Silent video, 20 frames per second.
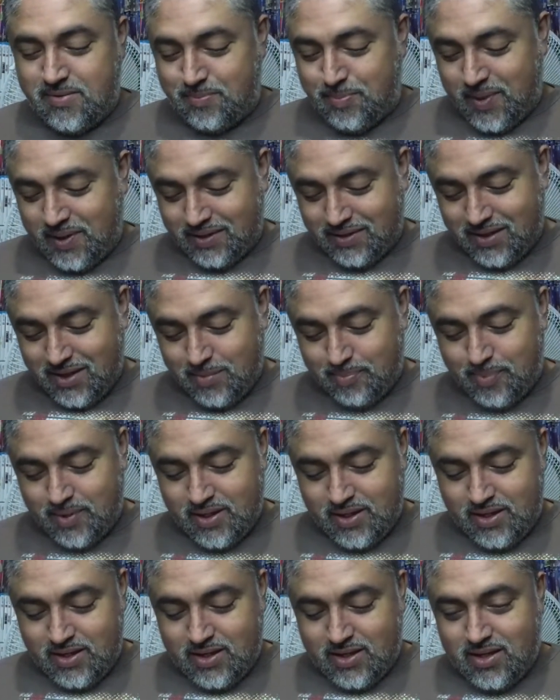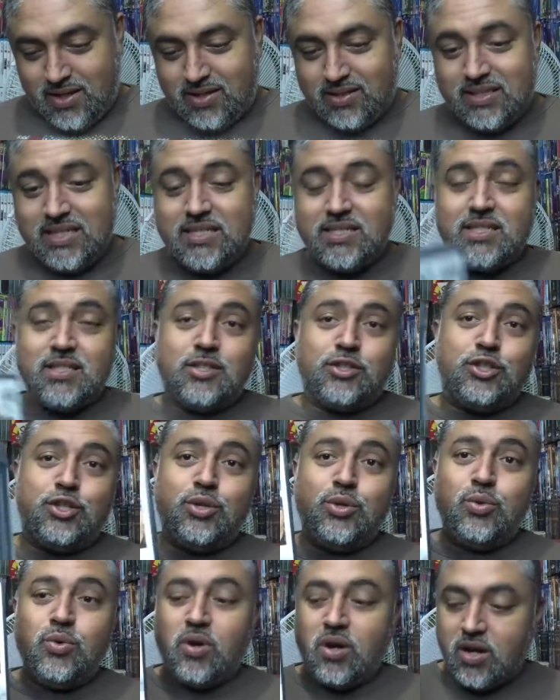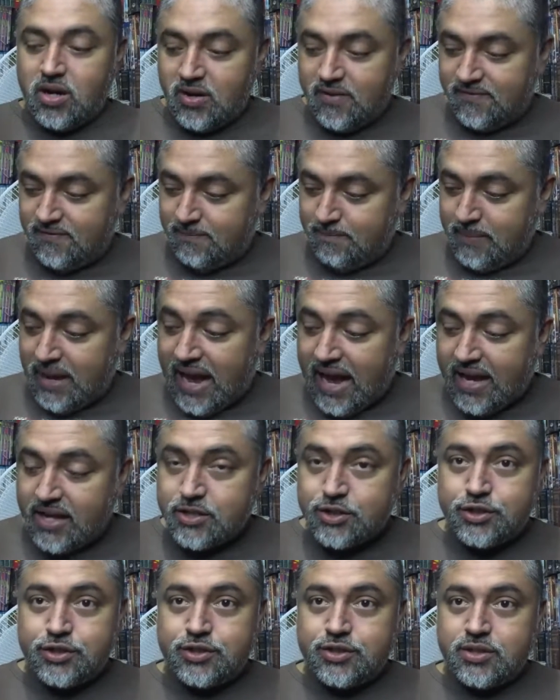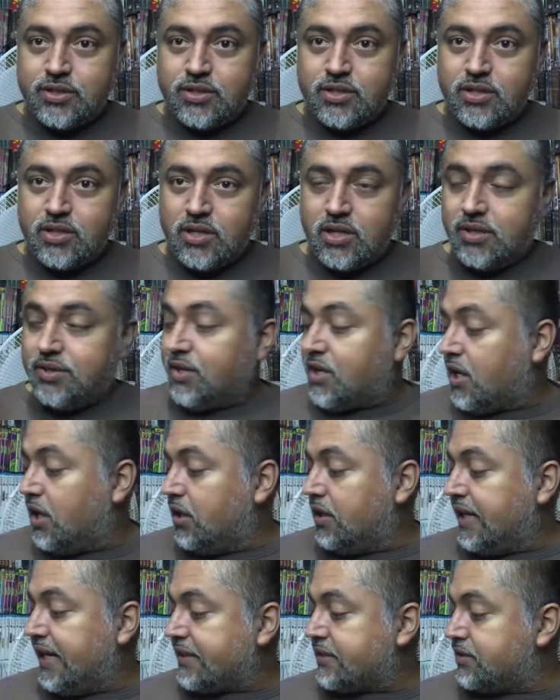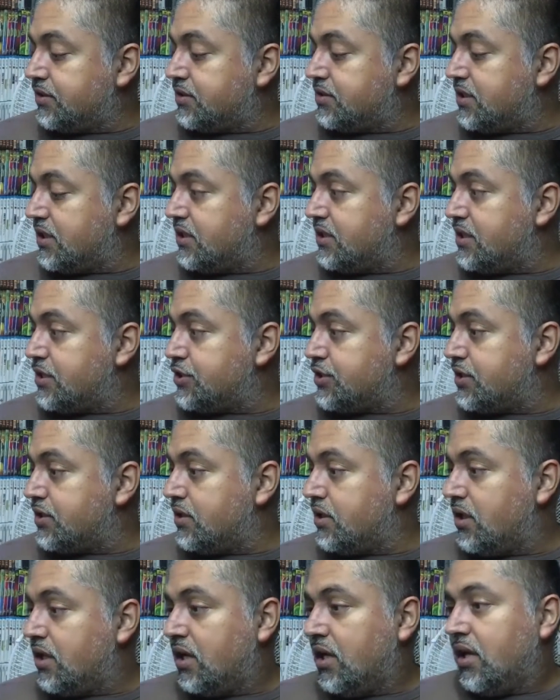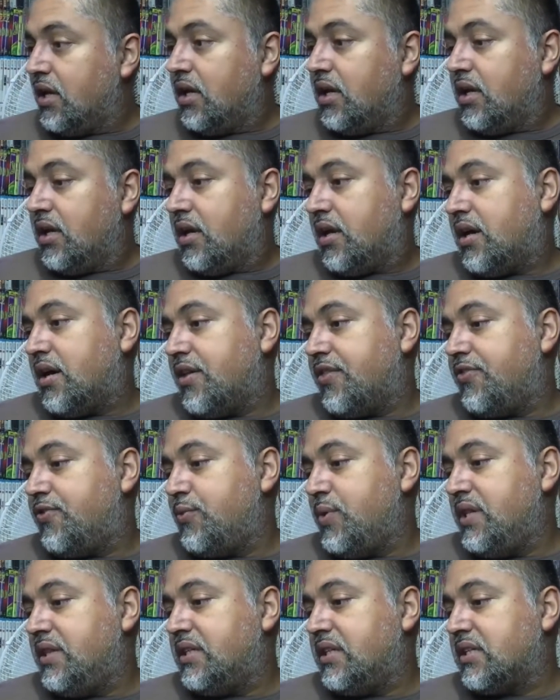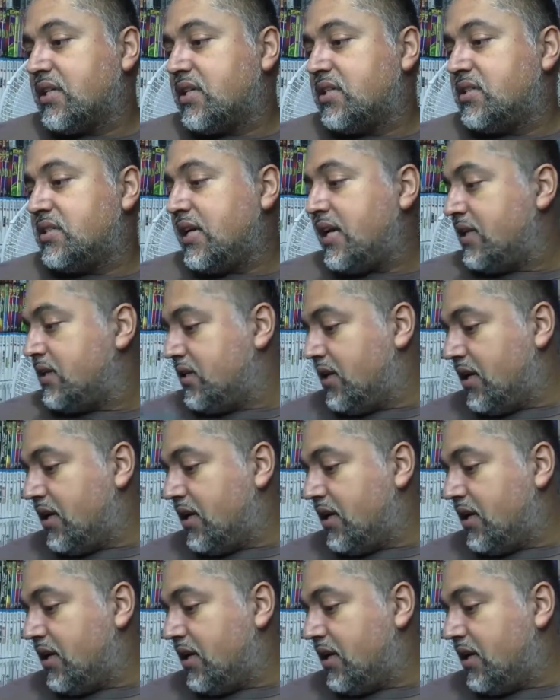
Picked up season 2 of MASH, the collector's edition, 3-disc set.